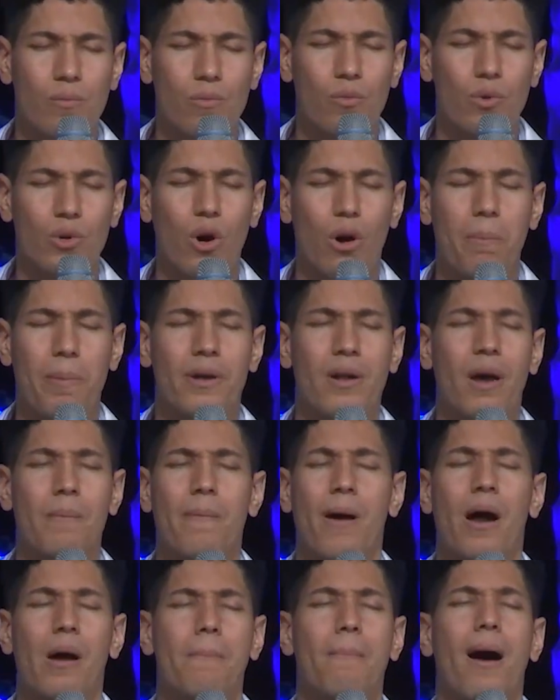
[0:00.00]
we open up
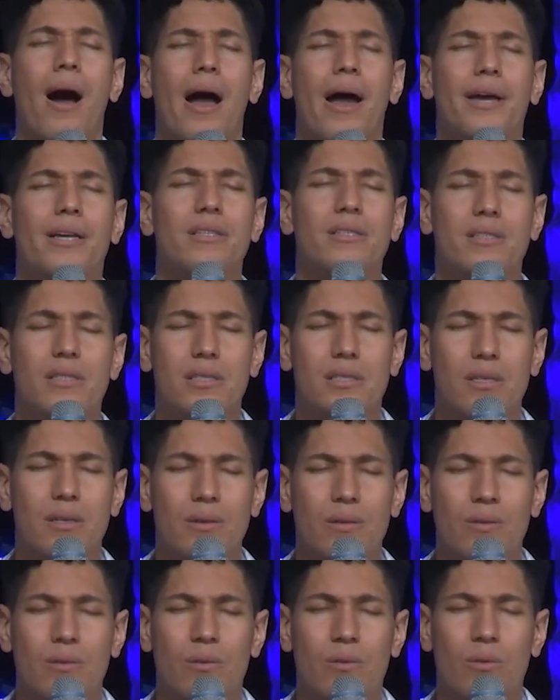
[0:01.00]
our minds,
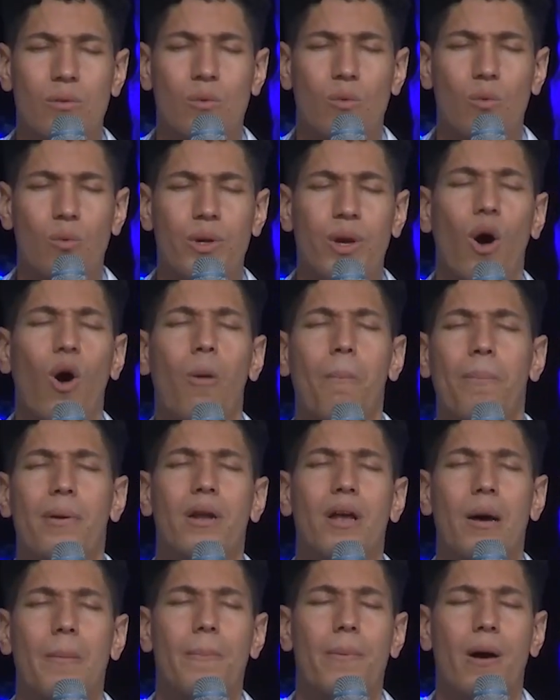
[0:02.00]
we open
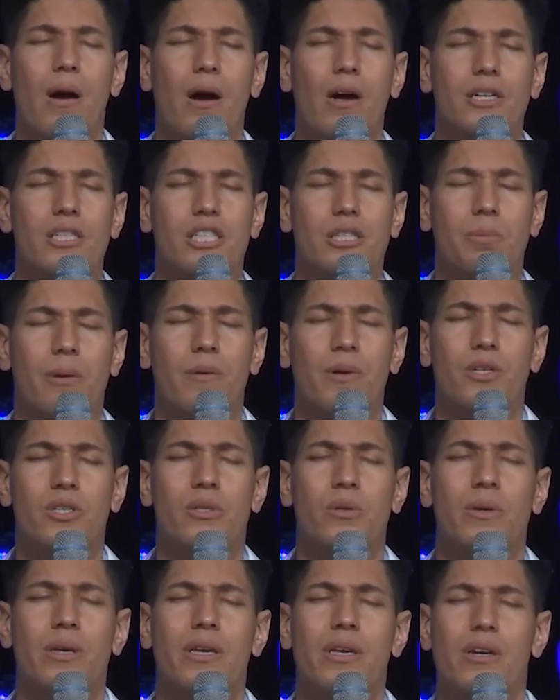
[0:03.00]
up our
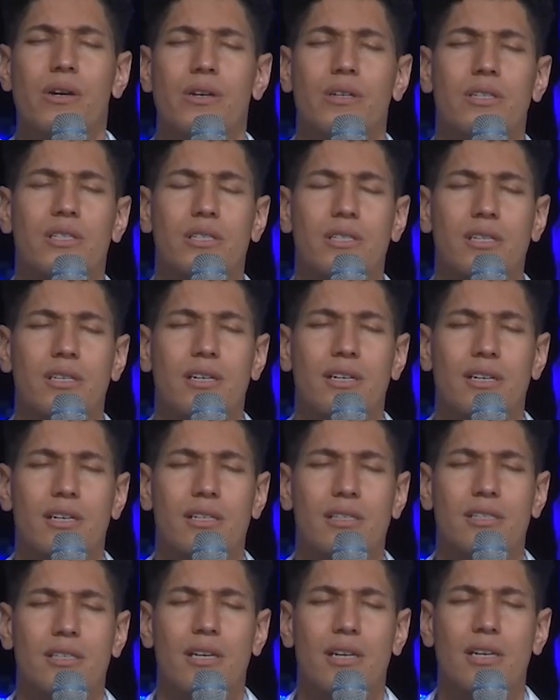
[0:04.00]
spiritual ears
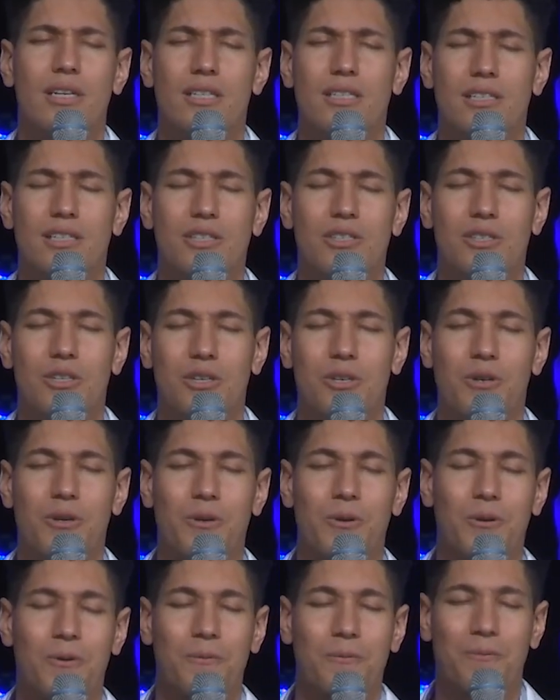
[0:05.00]
to listen to
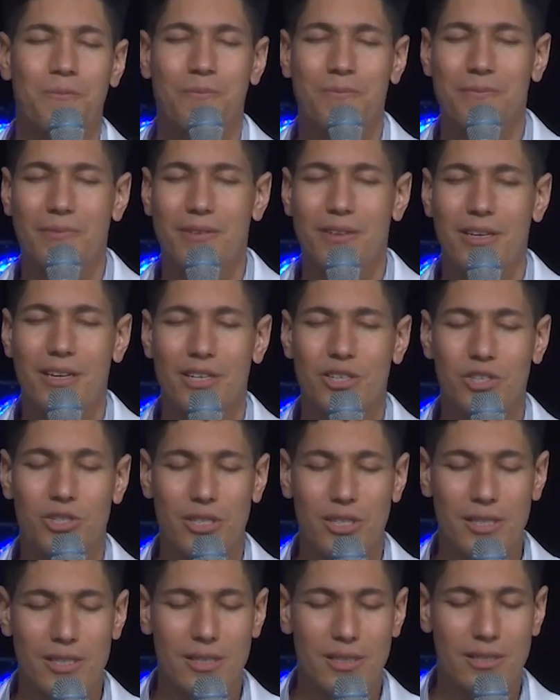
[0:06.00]
you. In
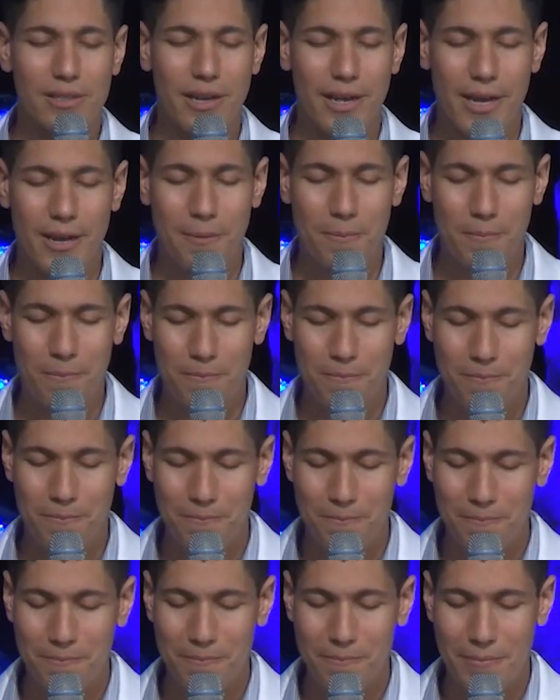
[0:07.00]
Jesus' name,
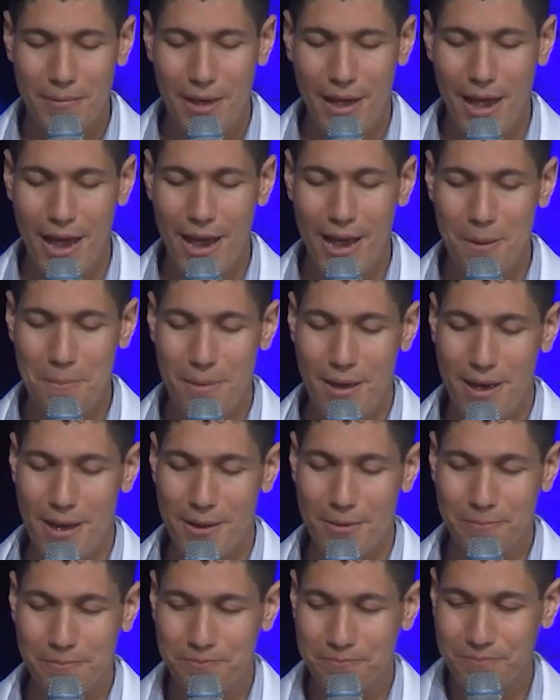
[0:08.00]

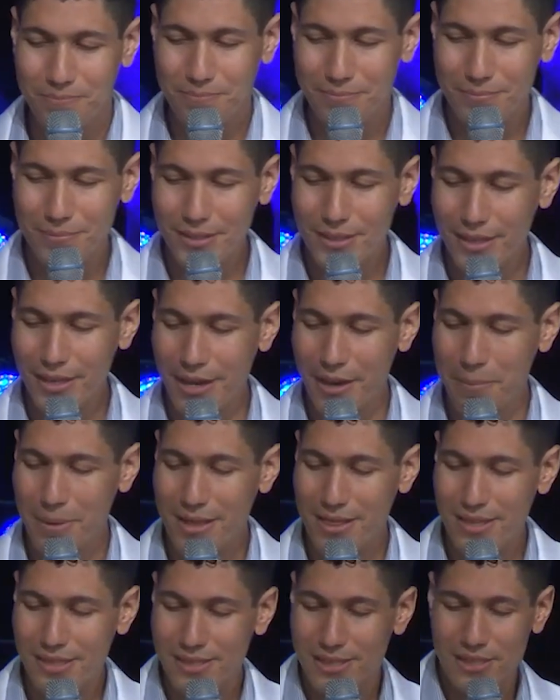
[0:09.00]
amen.
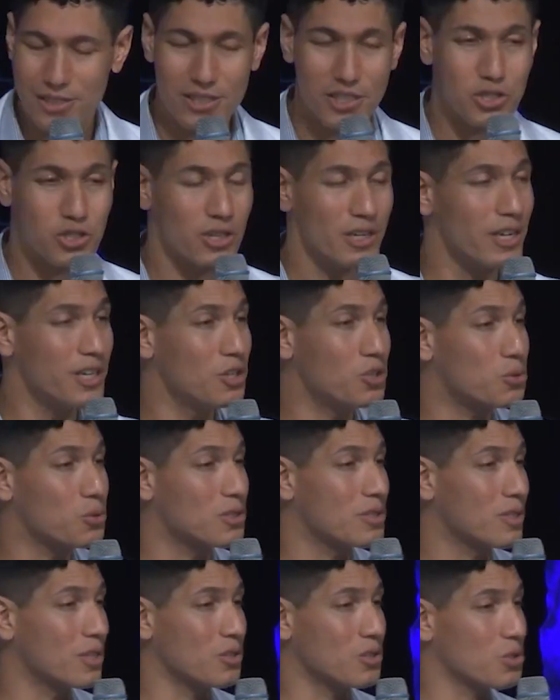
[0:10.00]
Amen. This is such an
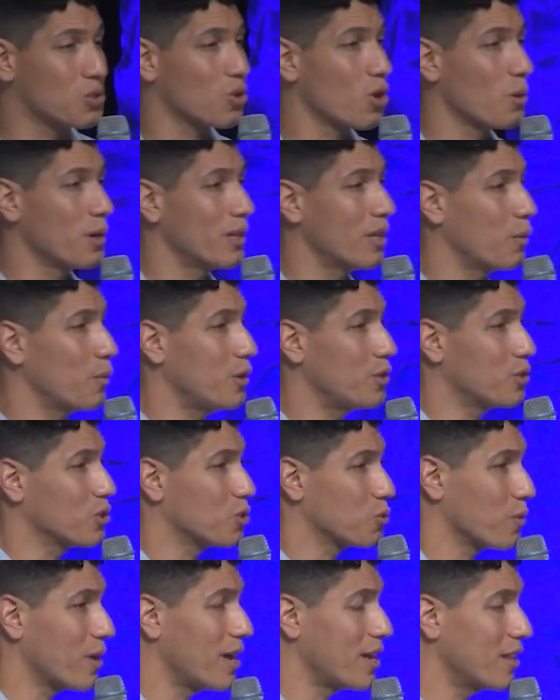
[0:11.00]
interesting story that we
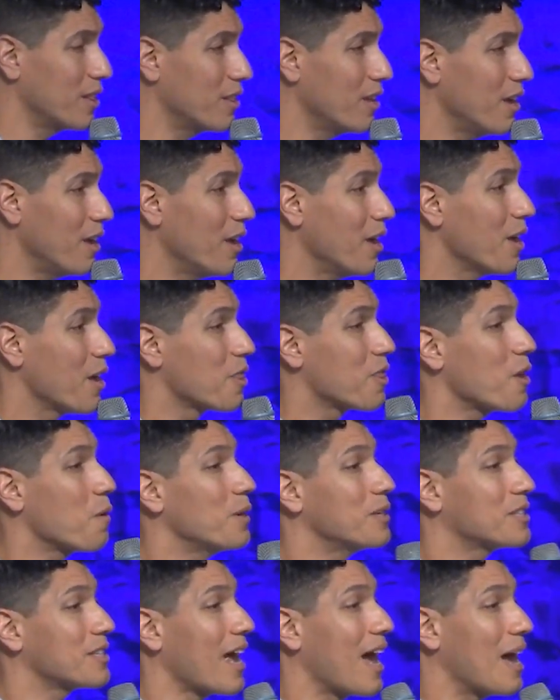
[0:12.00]
just read, and there is